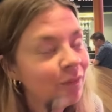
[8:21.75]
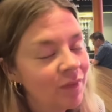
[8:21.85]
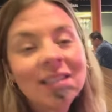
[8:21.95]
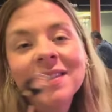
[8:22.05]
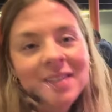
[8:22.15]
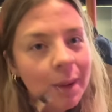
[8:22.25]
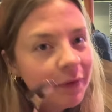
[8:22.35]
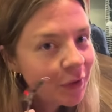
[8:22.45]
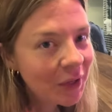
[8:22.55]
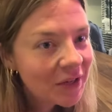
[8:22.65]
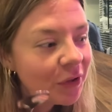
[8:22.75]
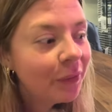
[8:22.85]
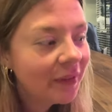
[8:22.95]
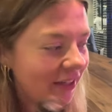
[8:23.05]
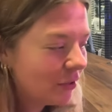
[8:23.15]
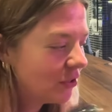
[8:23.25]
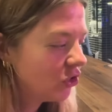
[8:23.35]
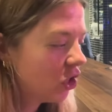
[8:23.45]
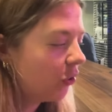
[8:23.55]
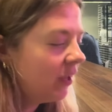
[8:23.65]
Some of you guys were really let us
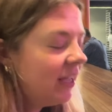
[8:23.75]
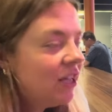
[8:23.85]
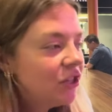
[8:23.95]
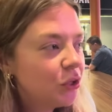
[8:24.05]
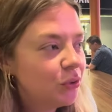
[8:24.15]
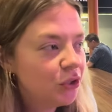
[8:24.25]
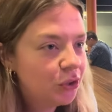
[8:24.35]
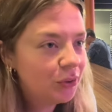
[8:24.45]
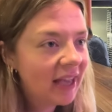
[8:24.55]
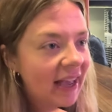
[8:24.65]
know. So suya